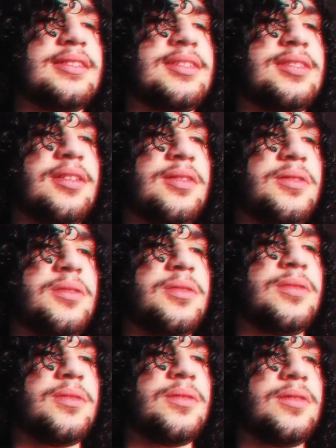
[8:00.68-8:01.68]
so
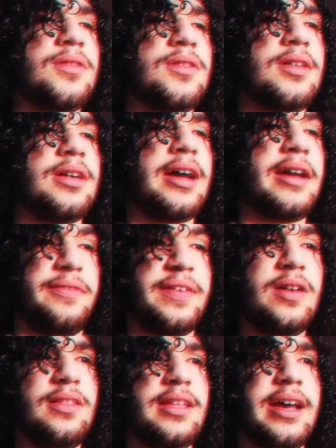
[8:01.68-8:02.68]
I
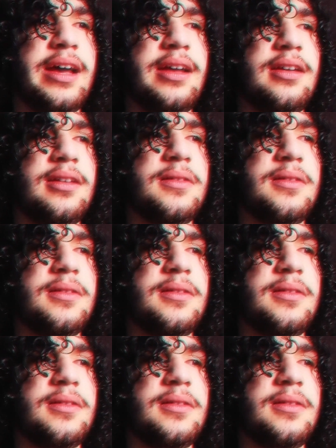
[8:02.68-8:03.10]
found that,